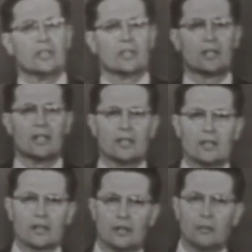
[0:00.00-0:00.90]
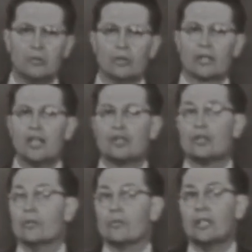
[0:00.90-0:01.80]
the
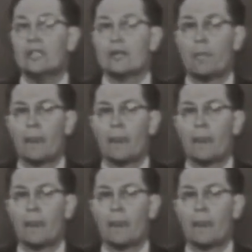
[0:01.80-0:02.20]
communication of heat,